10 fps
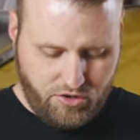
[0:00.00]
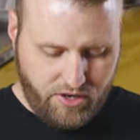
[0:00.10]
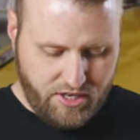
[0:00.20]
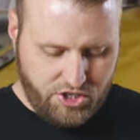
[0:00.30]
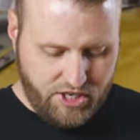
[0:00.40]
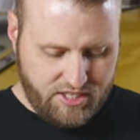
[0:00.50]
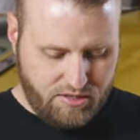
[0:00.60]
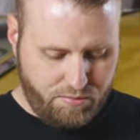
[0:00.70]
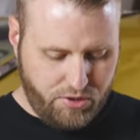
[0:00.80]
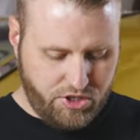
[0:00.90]
you can
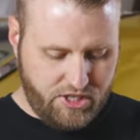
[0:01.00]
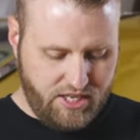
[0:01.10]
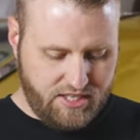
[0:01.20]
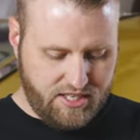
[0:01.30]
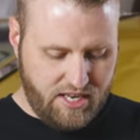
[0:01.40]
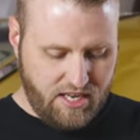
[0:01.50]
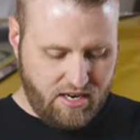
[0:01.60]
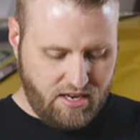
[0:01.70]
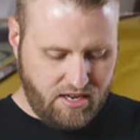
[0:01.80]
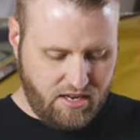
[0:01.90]
just push these
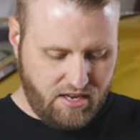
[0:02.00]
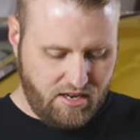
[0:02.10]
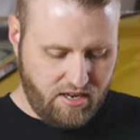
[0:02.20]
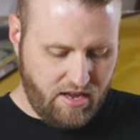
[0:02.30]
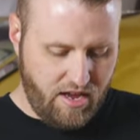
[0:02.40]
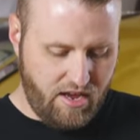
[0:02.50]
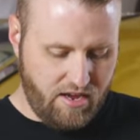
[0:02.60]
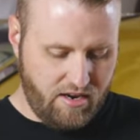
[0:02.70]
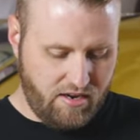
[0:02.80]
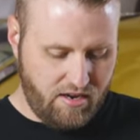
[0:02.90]
in
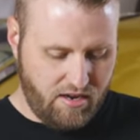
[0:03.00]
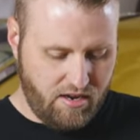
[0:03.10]
and